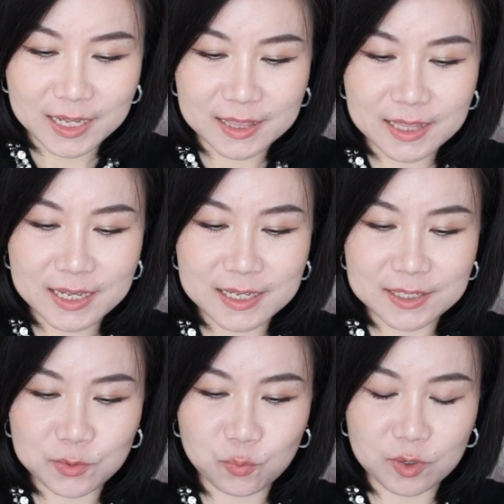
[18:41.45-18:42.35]

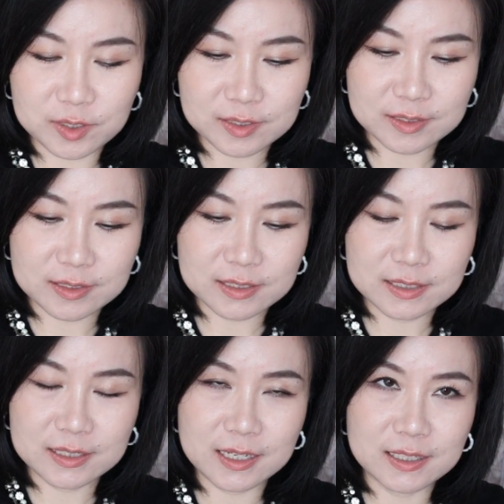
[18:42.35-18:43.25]
This
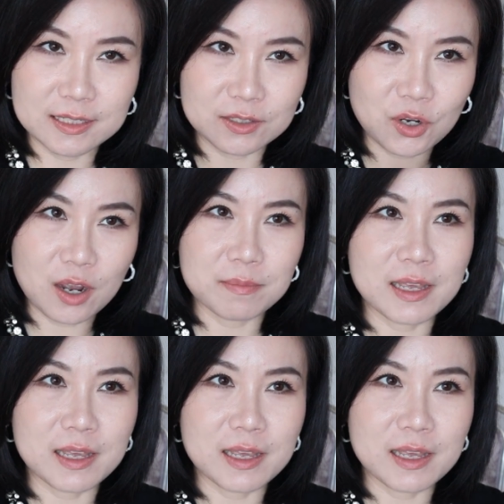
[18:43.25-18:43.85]
was in the time